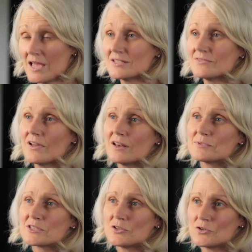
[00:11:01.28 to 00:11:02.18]
and
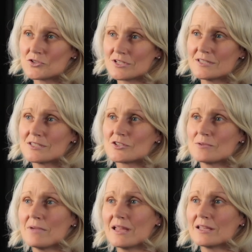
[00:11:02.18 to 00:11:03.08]
developed solutions
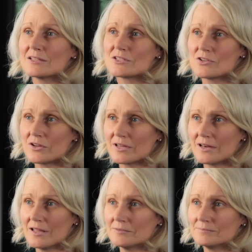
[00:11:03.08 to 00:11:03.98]
to make it
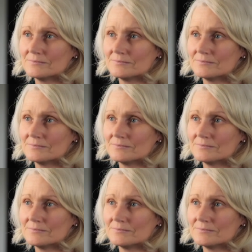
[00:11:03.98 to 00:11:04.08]
circular.